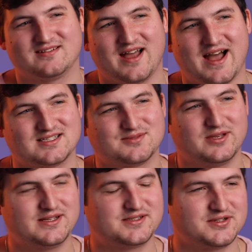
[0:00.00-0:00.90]
asked
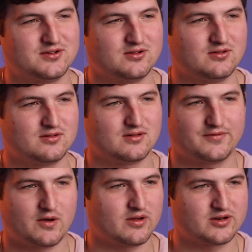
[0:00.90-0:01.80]
me
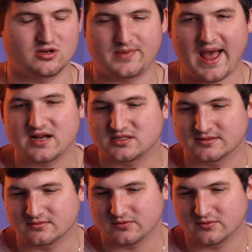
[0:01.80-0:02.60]
if I wanted to go to Passion